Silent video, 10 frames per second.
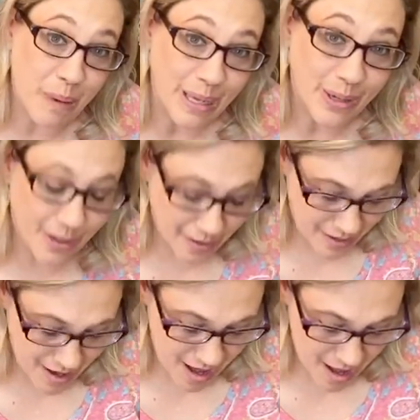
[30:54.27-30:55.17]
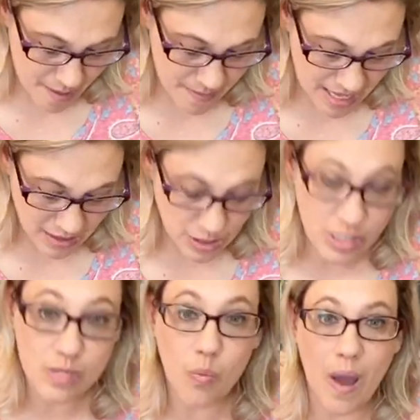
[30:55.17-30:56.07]
butter. It
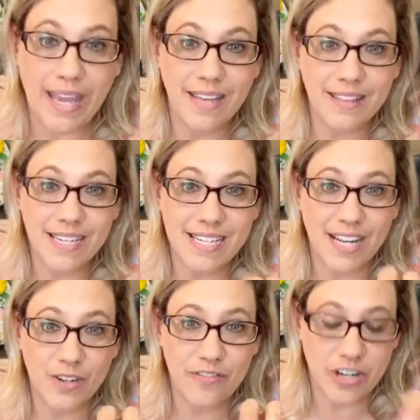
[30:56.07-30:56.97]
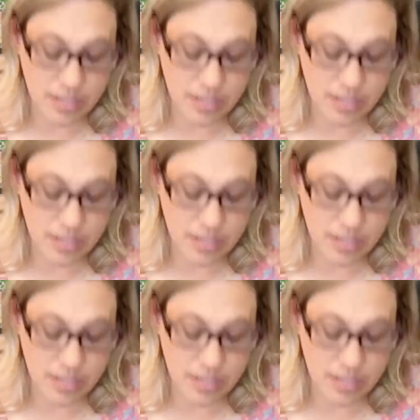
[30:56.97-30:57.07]
looks white in the container, very